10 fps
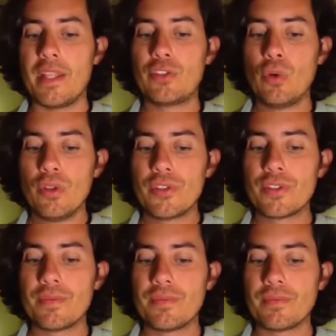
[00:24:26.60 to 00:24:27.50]
the
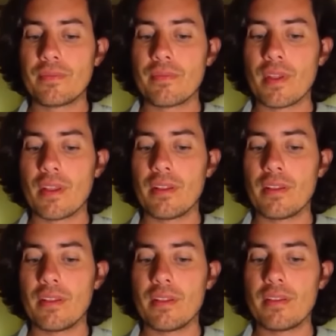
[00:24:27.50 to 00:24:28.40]
tools
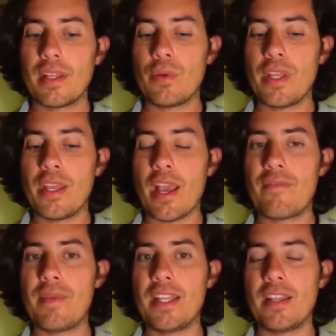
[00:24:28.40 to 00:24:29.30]
that we
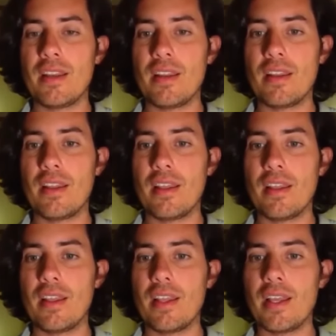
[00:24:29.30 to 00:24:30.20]
have been
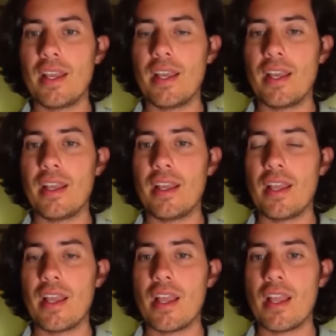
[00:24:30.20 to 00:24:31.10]
uh,
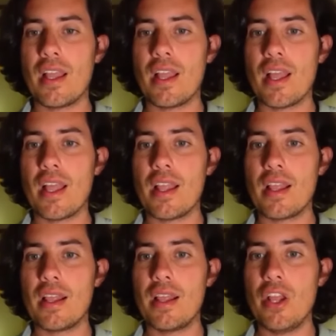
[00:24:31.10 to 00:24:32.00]

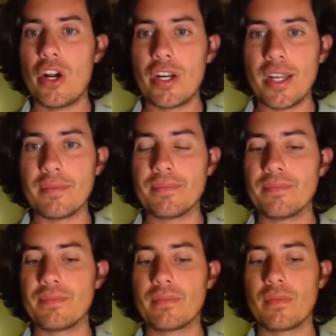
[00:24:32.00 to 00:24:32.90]

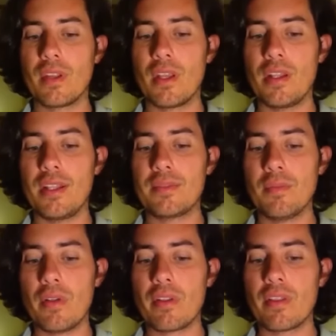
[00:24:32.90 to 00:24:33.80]
learning in
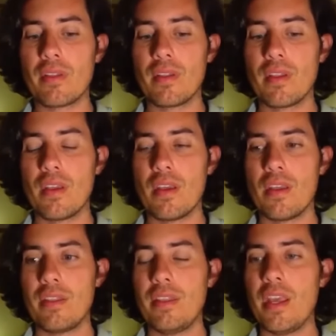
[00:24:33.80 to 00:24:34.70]
this month,
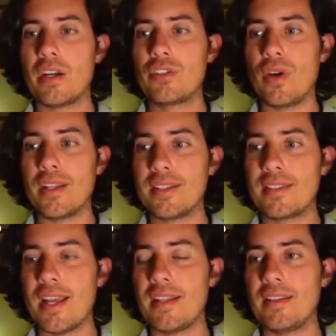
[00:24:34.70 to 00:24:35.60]
they are to
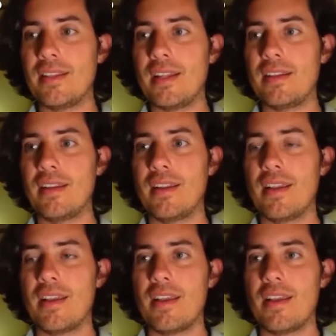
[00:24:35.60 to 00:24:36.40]
understand that